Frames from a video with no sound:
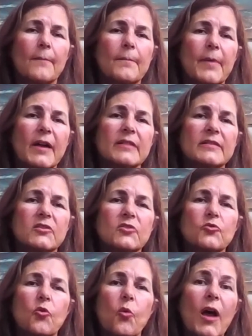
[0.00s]
But
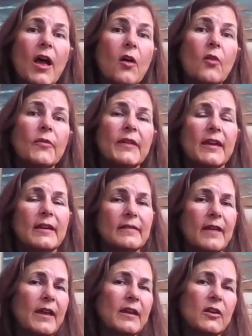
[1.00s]
to quell the
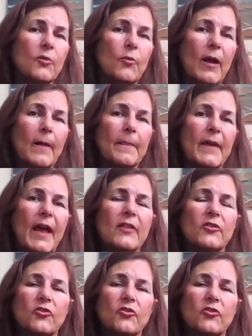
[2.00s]
anxiety around that,